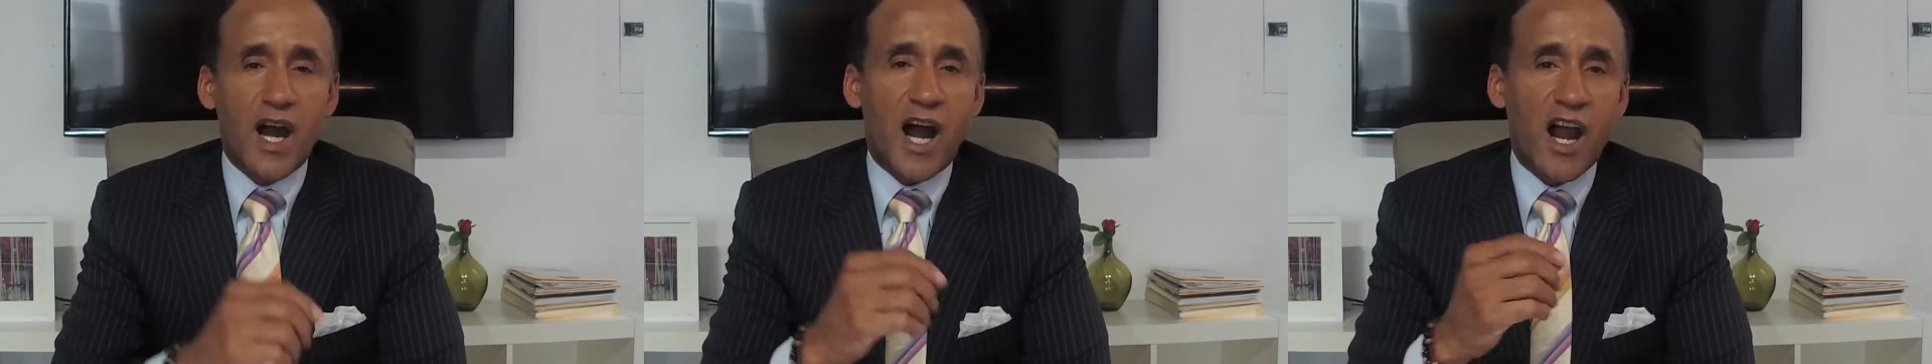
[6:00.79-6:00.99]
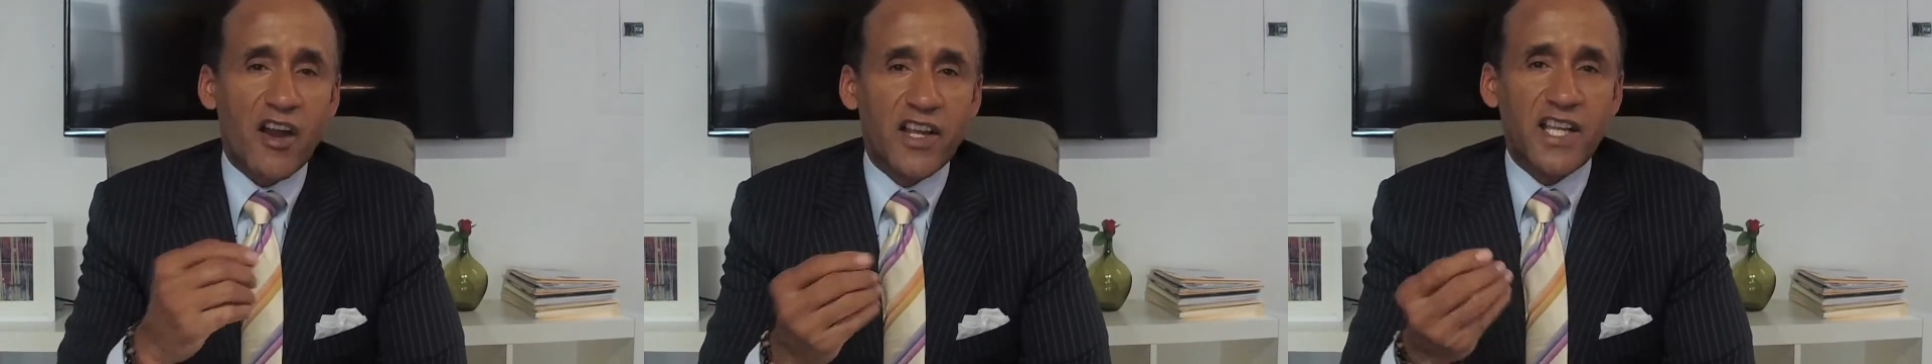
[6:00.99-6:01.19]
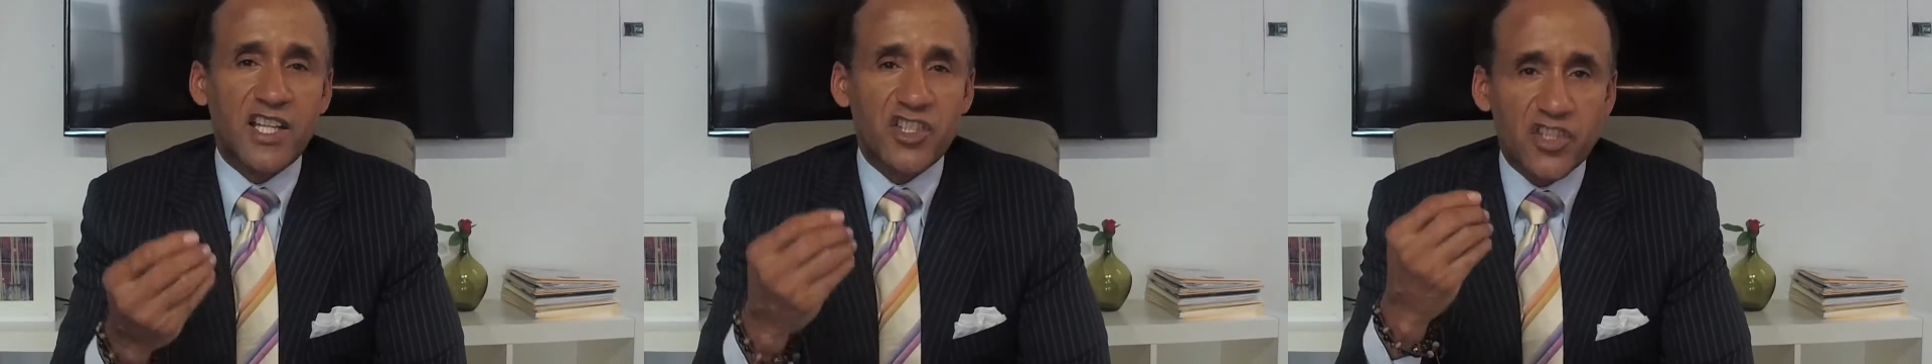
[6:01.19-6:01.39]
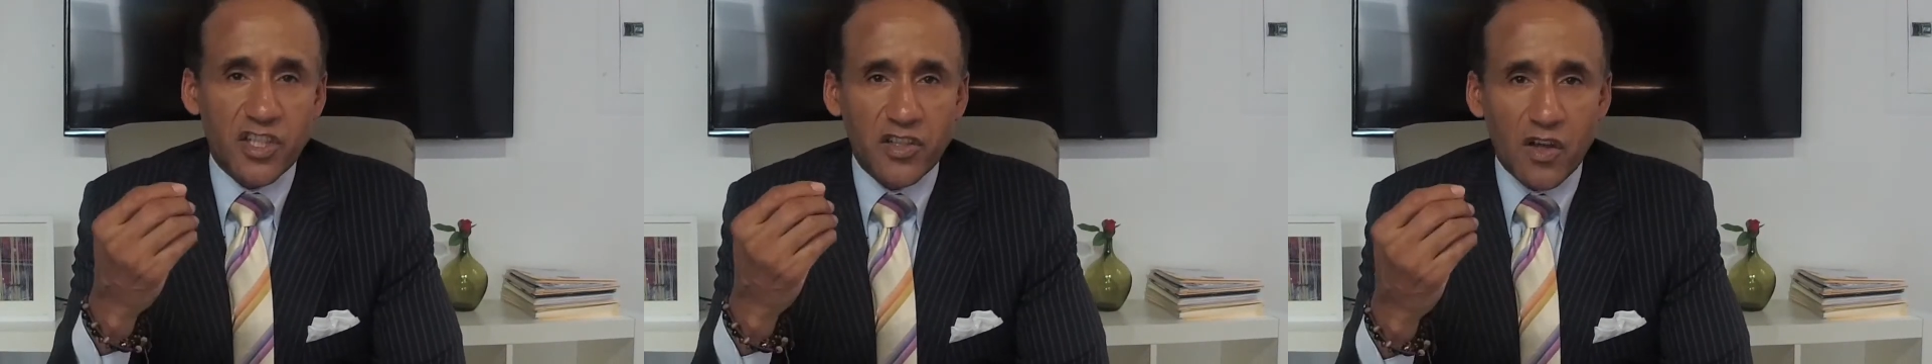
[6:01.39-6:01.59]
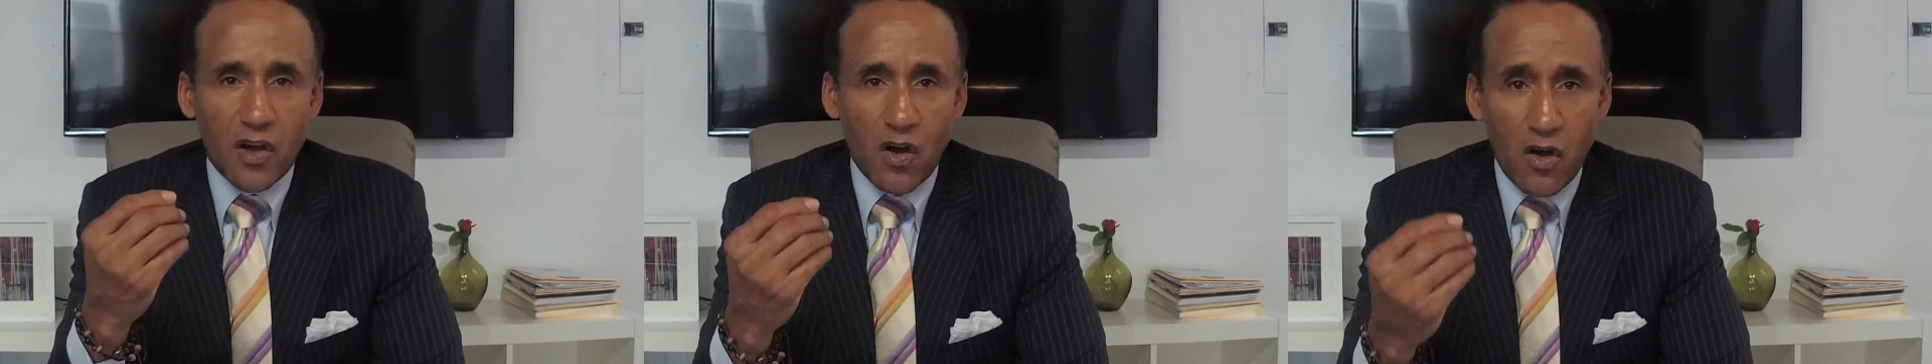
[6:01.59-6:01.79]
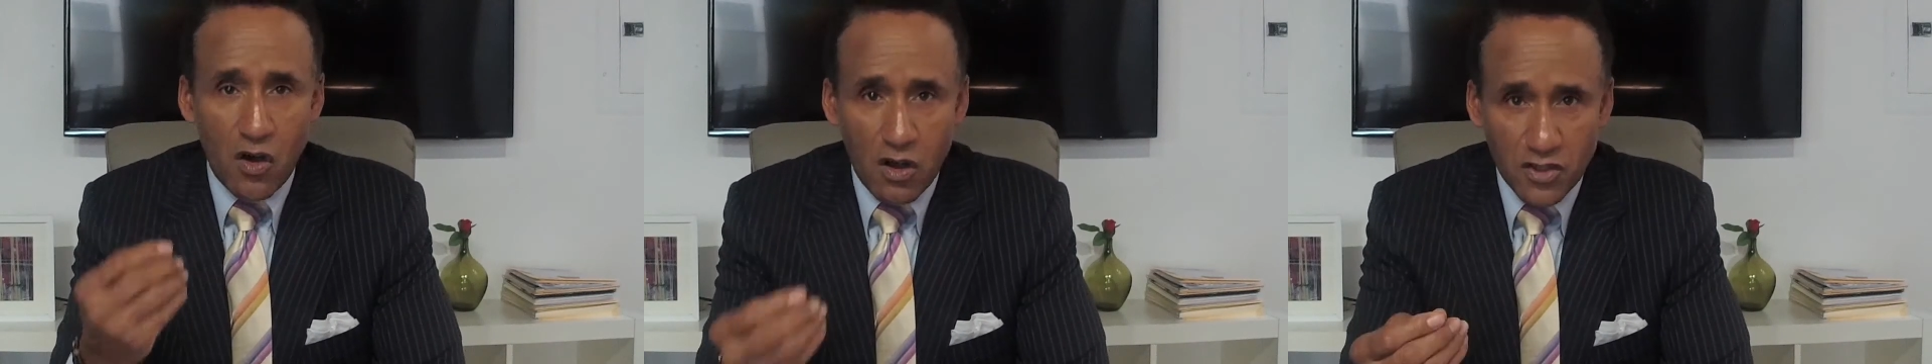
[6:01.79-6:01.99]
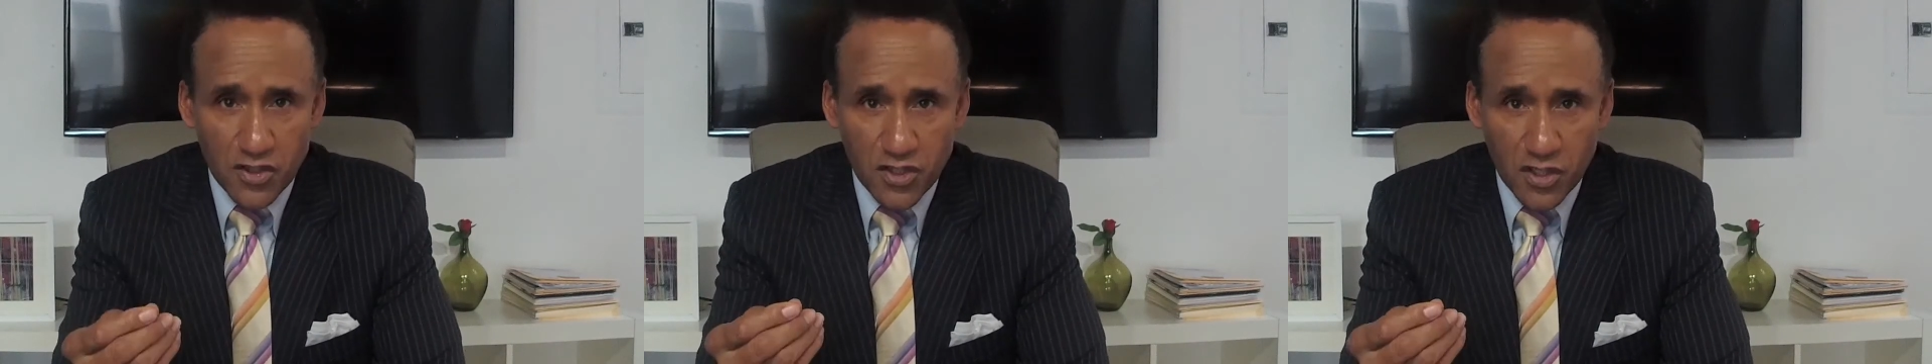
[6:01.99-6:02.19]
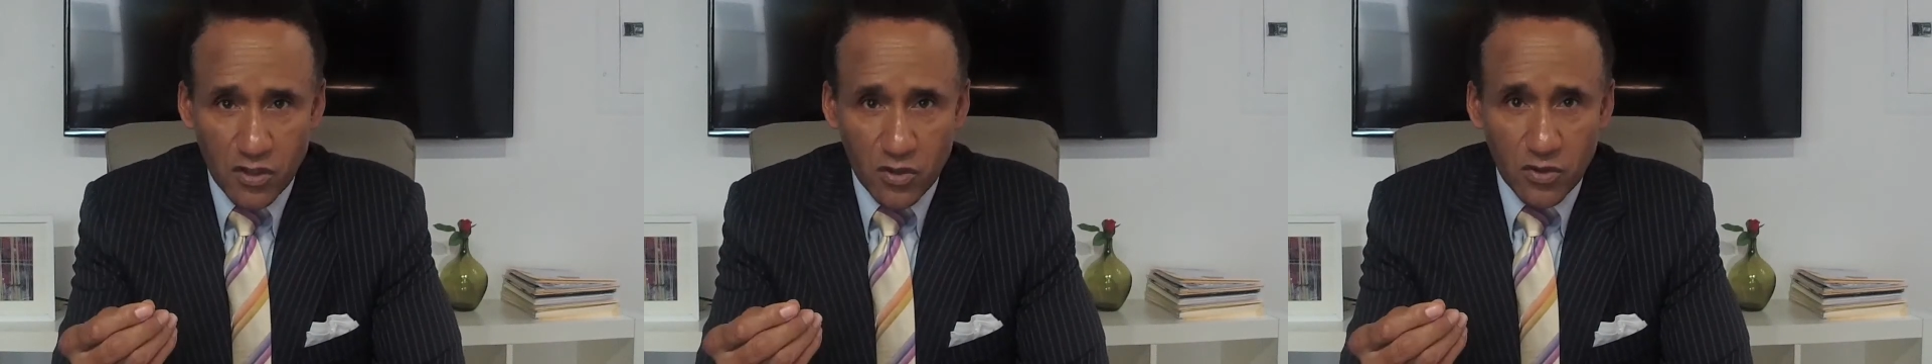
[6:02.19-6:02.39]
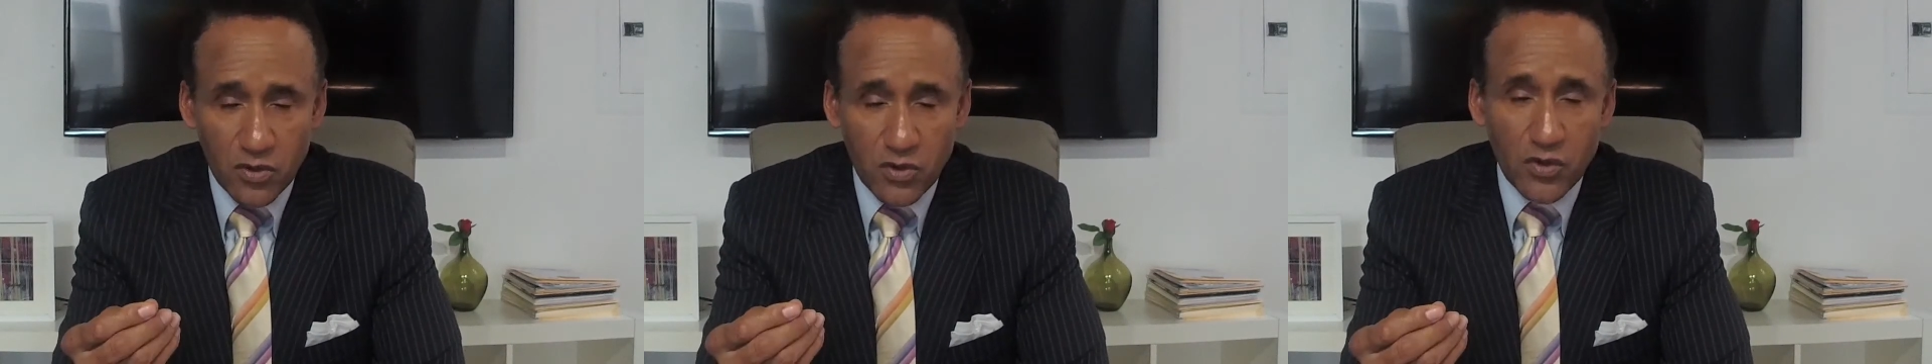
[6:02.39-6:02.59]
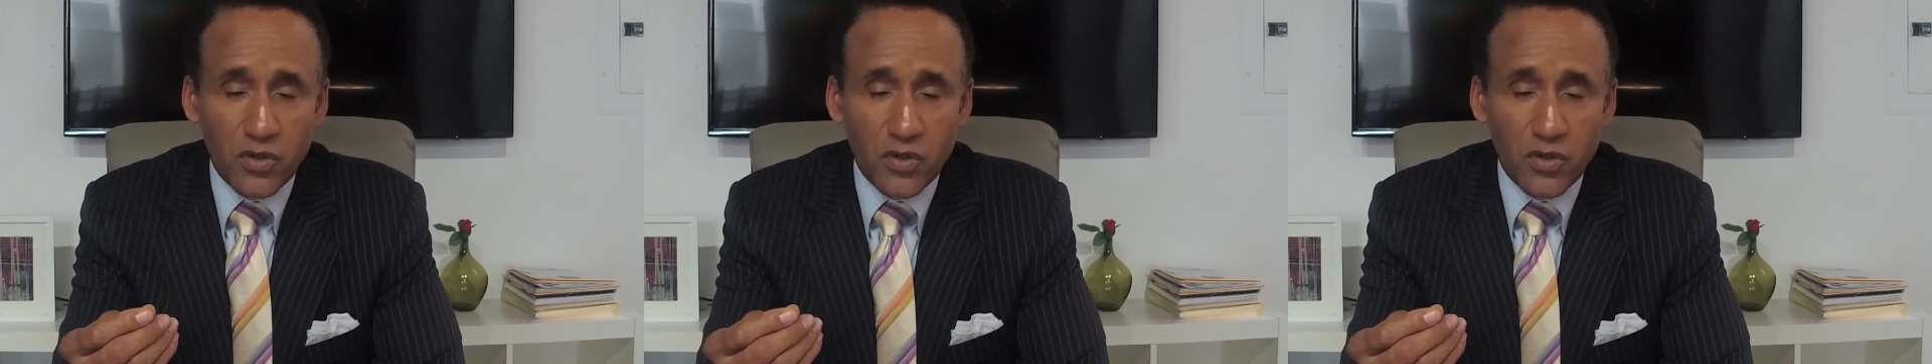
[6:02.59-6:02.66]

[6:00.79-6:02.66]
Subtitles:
Our engine also